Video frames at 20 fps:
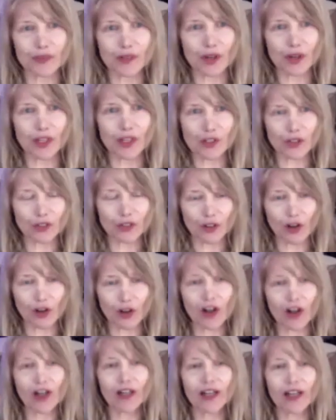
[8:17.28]
Hand over
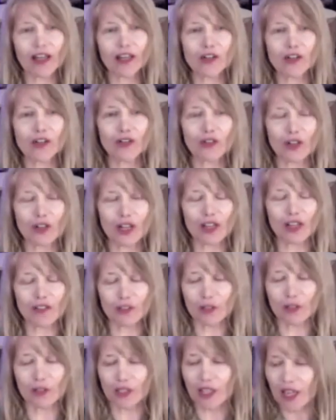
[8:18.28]
heart, hand over
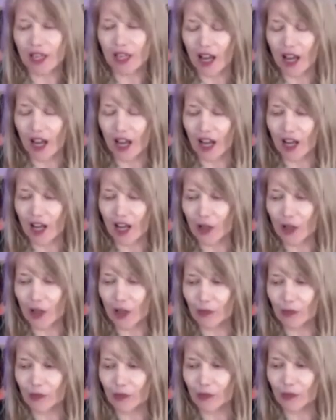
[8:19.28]
navel.
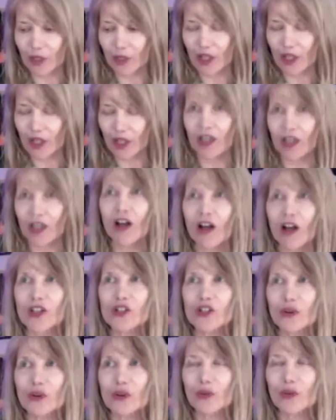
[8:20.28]
Um,
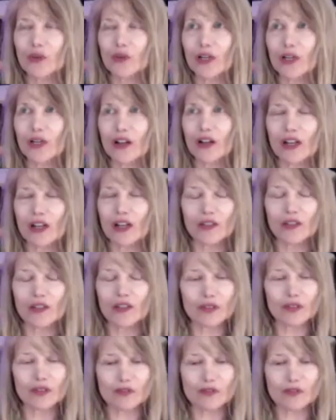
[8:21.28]
gosh, what
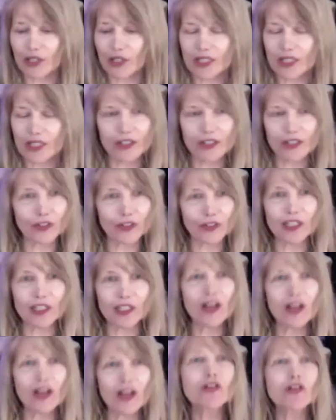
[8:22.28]
various different heal.
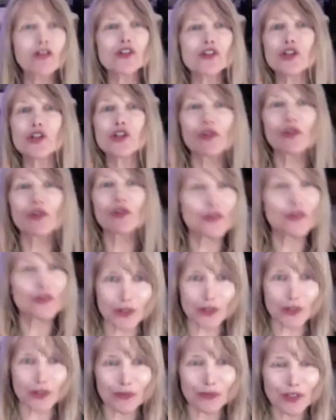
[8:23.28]
I'll show you those too.
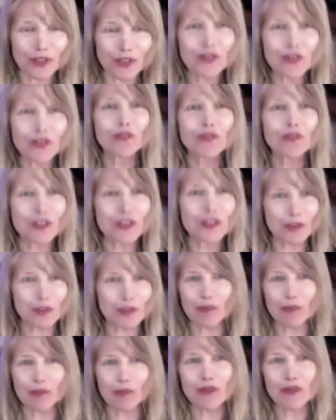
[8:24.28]
Those are some of the
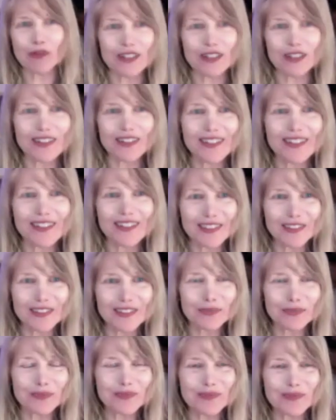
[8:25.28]
most
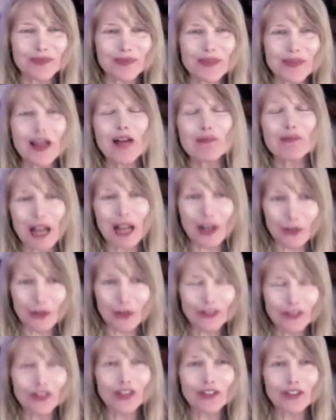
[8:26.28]

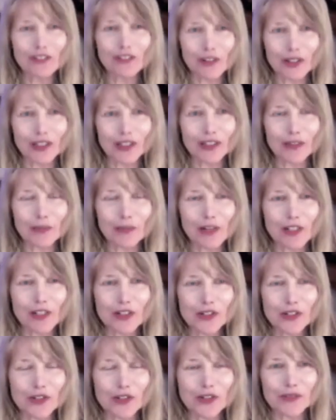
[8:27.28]
powerful of our healing
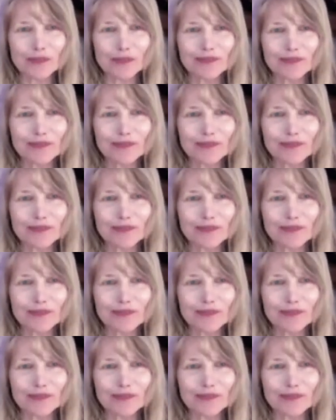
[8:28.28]
postures.